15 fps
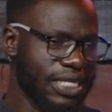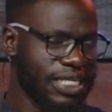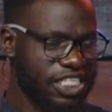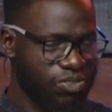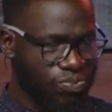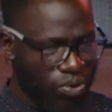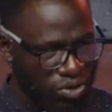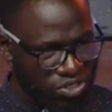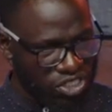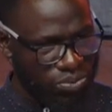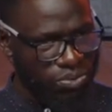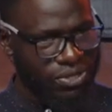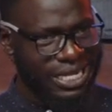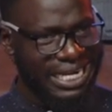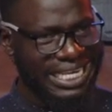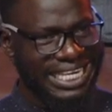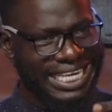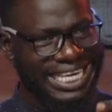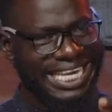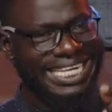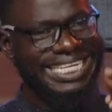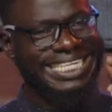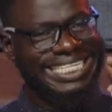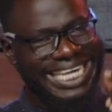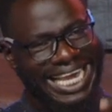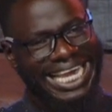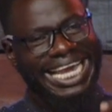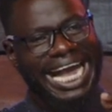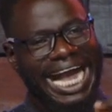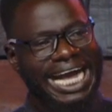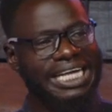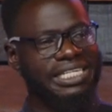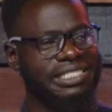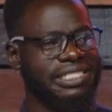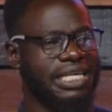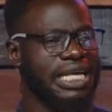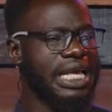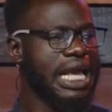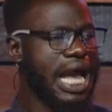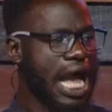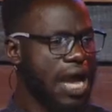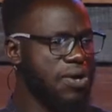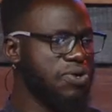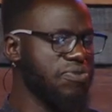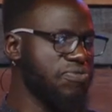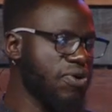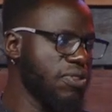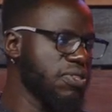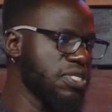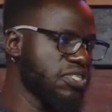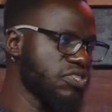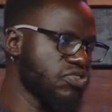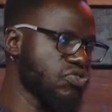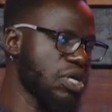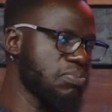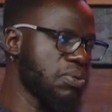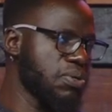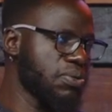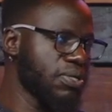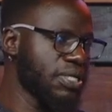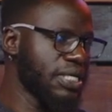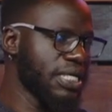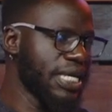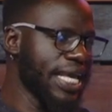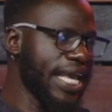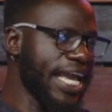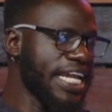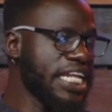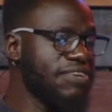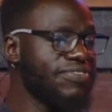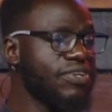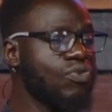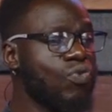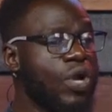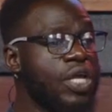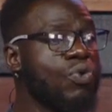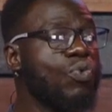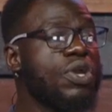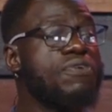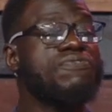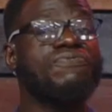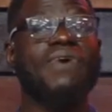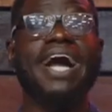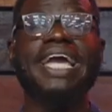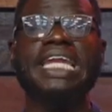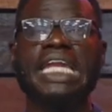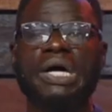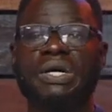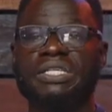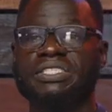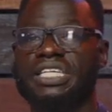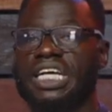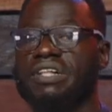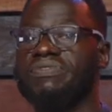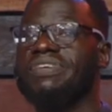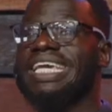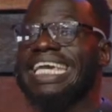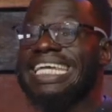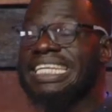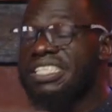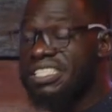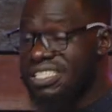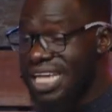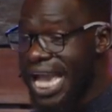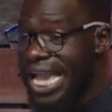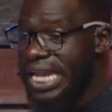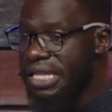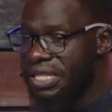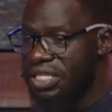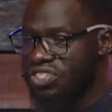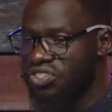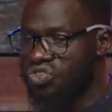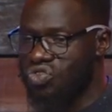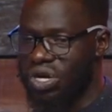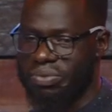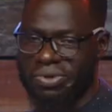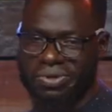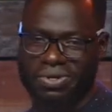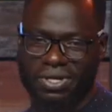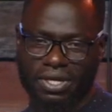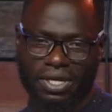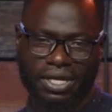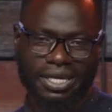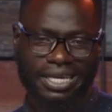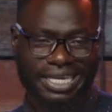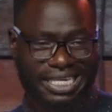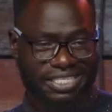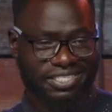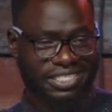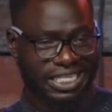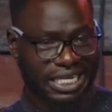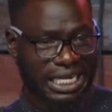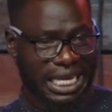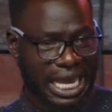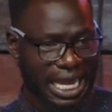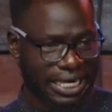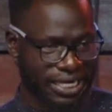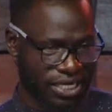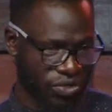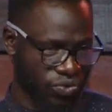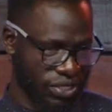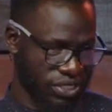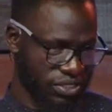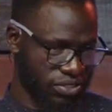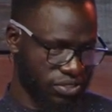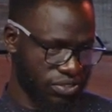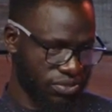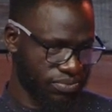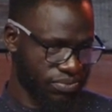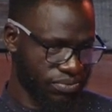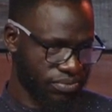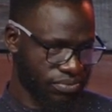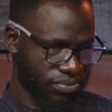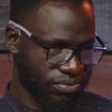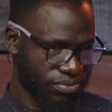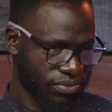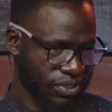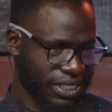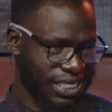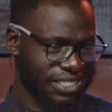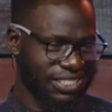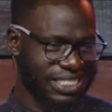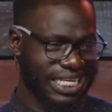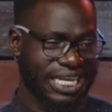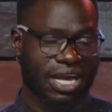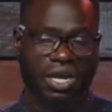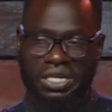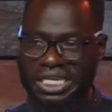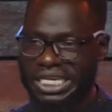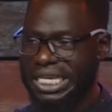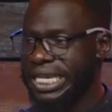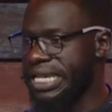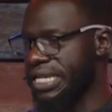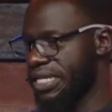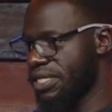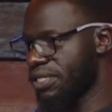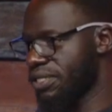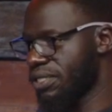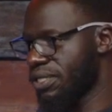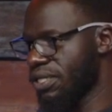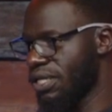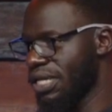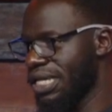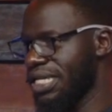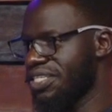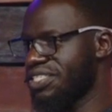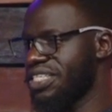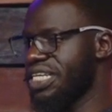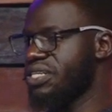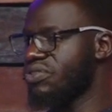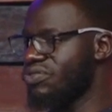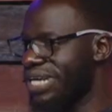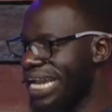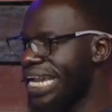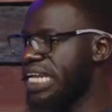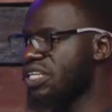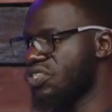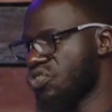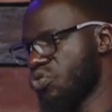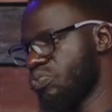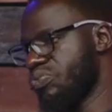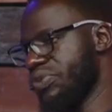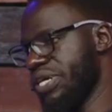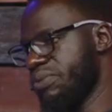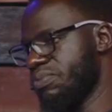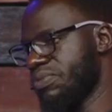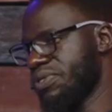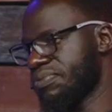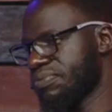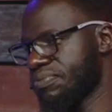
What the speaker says: It is possible that he can take us out of all this trouble. And even when we find ourselves inside this trouble, he's still God anyways. He's still our King. He still reigns supreme.